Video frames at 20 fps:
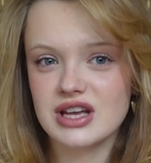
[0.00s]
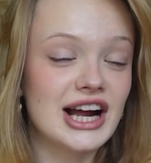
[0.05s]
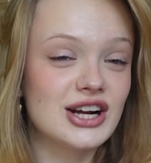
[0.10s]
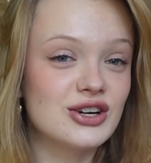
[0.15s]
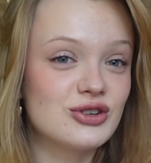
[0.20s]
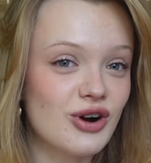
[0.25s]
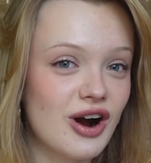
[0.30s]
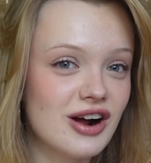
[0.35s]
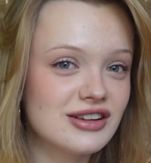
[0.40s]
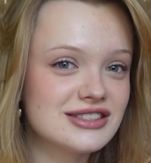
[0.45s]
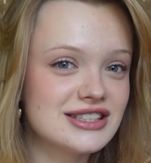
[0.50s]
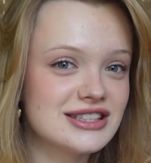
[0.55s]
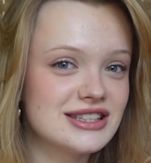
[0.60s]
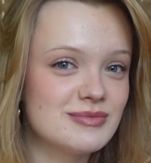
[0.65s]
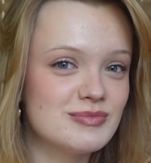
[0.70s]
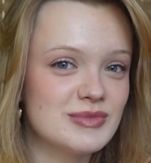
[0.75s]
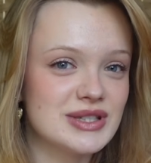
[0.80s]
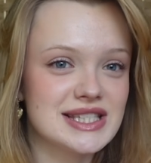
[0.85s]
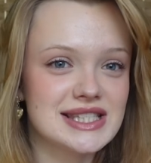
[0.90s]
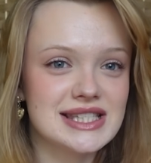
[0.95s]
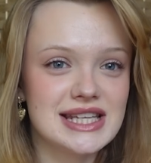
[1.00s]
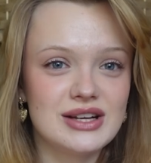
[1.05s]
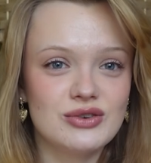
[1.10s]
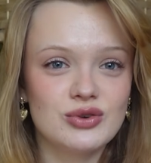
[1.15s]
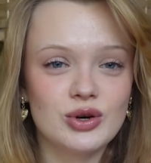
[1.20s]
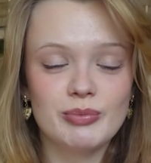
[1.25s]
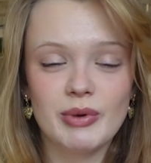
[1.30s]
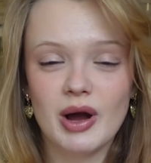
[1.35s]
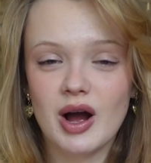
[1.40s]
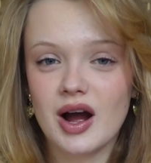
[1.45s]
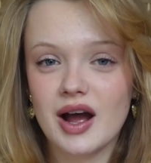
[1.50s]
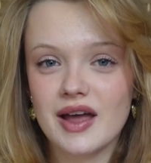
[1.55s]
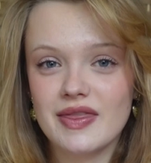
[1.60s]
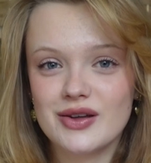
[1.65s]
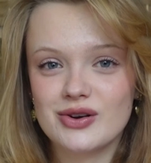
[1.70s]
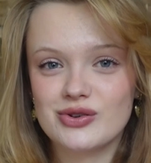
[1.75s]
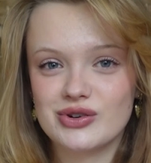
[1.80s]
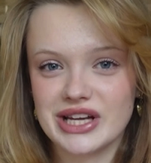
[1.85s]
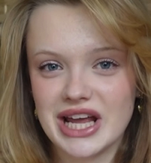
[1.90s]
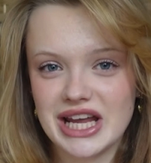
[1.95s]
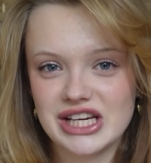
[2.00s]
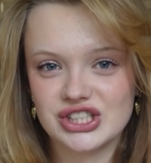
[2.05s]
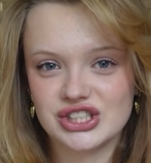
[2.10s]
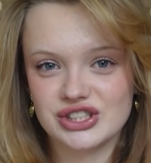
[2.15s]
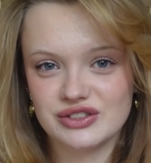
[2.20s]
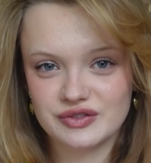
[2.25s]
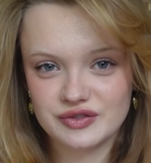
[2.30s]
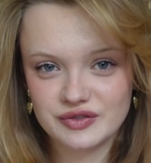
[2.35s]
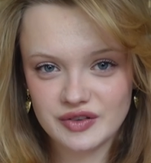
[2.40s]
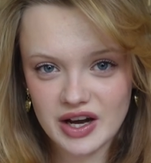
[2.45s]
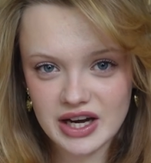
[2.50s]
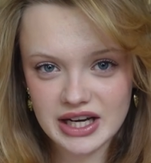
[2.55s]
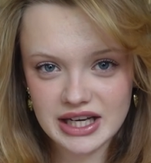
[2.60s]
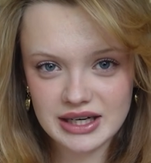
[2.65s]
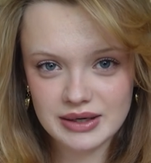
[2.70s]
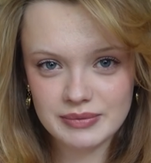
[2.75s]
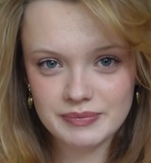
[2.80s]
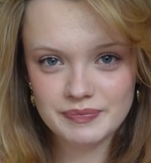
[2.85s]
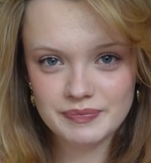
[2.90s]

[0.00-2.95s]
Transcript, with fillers: and granted them the secret behind the creation of fire.